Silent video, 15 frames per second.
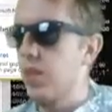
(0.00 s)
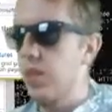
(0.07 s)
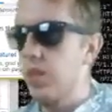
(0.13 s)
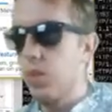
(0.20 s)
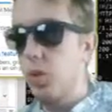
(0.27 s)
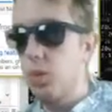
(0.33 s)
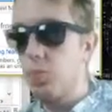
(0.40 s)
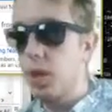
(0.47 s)

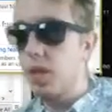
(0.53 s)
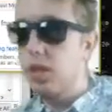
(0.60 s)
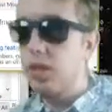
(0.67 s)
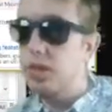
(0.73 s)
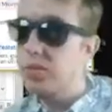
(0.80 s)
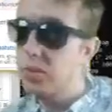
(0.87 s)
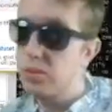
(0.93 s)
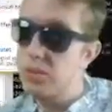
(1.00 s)
You can make
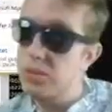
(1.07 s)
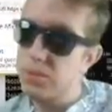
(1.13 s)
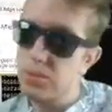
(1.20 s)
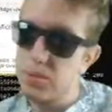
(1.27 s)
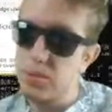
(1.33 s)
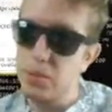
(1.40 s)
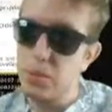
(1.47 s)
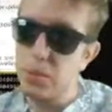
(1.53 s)
levels,
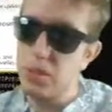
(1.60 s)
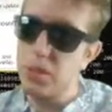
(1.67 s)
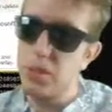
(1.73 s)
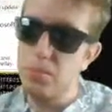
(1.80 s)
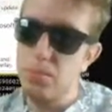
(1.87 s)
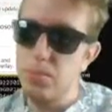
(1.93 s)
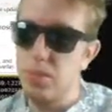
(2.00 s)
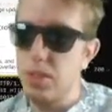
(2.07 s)
submit
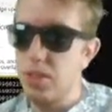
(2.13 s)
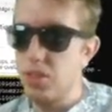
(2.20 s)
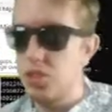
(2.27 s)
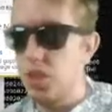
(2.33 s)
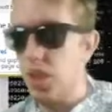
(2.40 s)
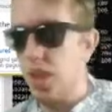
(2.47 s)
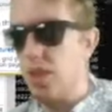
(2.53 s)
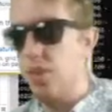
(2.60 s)
them in the
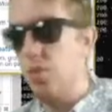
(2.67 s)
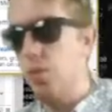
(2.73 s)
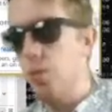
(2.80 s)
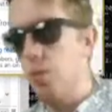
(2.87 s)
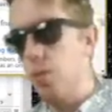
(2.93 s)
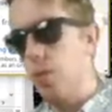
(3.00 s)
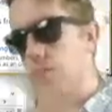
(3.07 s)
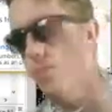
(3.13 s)
chat,
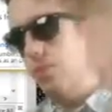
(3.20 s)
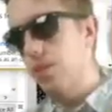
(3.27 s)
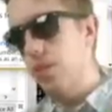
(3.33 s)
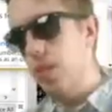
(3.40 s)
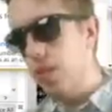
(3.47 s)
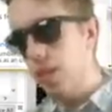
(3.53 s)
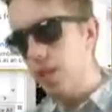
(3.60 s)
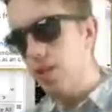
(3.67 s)
or
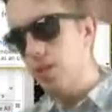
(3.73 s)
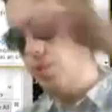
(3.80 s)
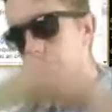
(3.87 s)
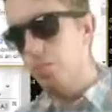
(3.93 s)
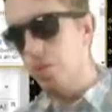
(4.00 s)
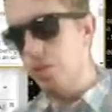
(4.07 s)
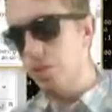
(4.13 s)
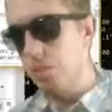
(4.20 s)

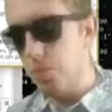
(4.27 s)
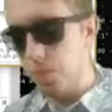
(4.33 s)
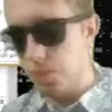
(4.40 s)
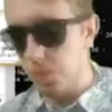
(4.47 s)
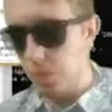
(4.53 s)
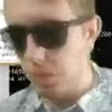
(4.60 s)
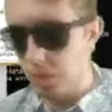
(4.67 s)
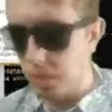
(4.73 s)
put them on
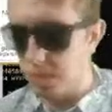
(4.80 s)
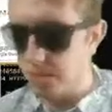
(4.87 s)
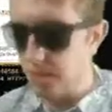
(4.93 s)
Twitter,